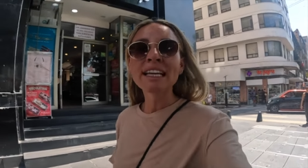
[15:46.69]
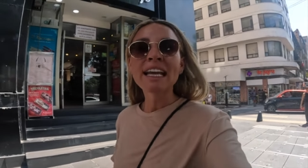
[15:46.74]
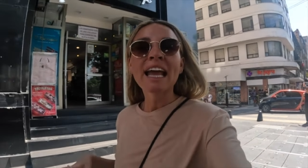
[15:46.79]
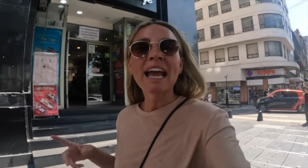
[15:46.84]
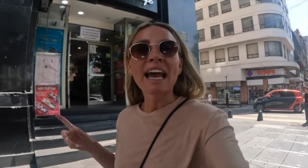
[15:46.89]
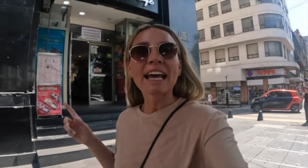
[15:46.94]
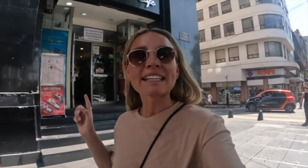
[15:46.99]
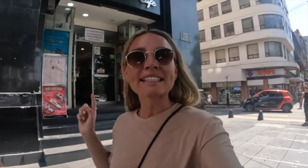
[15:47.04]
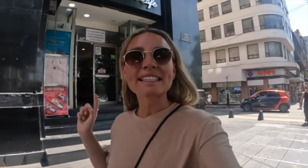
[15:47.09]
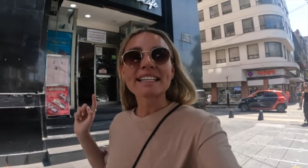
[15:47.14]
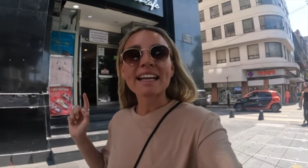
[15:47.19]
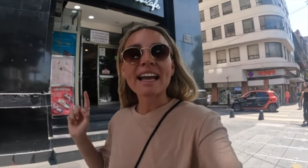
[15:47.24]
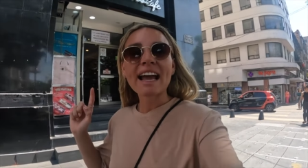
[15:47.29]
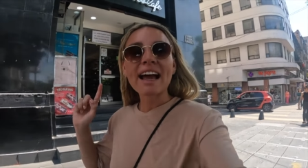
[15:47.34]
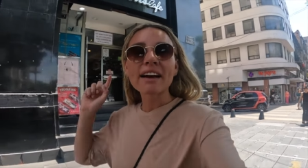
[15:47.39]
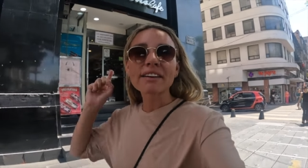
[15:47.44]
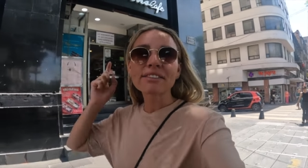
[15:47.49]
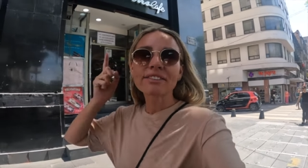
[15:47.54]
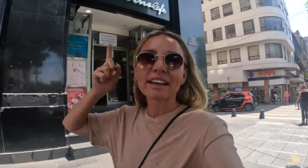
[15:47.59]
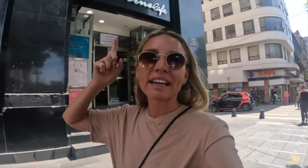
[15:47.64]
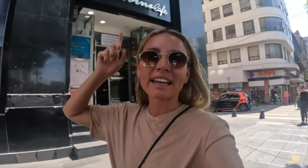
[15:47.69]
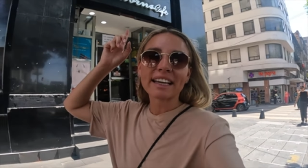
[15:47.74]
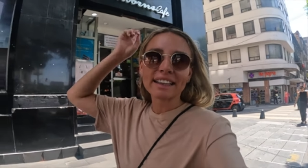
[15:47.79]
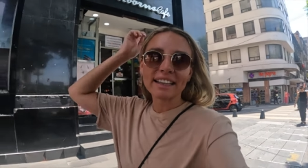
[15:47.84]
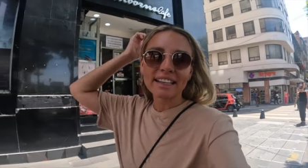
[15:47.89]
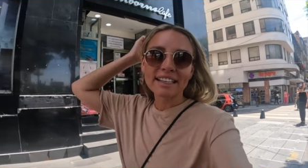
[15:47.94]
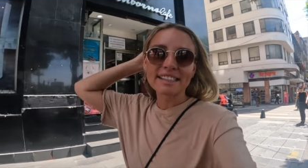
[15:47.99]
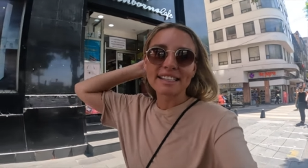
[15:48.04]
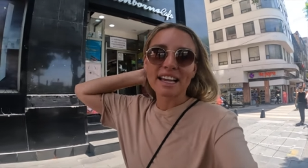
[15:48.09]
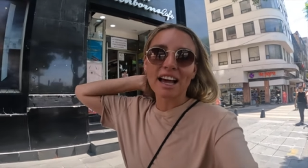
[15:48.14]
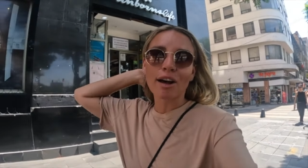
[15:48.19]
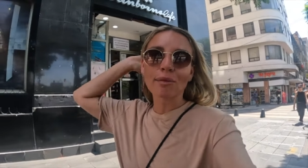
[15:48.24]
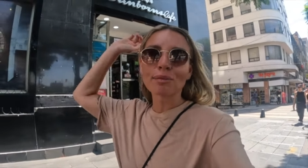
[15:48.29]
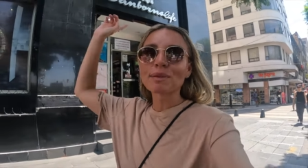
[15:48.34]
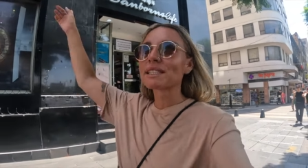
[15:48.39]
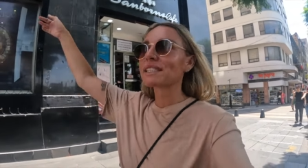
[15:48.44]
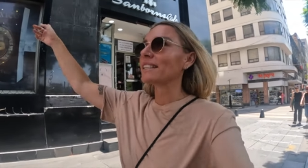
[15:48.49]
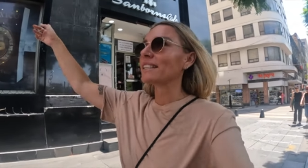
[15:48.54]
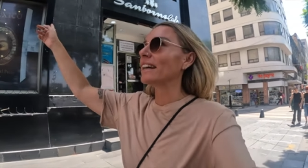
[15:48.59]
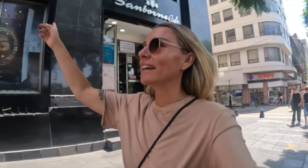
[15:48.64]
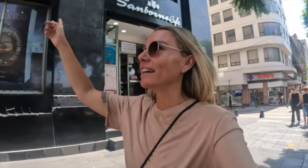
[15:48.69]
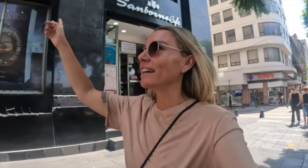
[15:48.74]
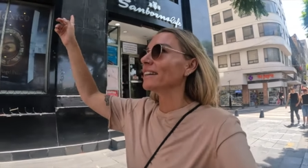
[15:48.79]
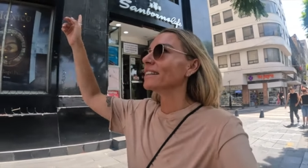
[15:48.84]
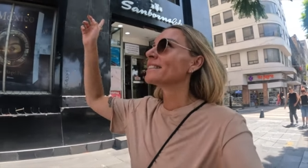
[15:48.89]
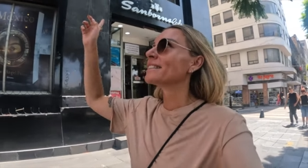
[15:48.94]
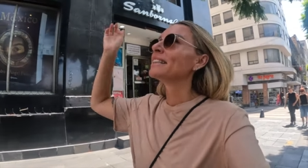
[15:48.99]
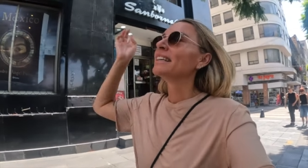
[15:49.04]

And it's a cafe that's upstairs.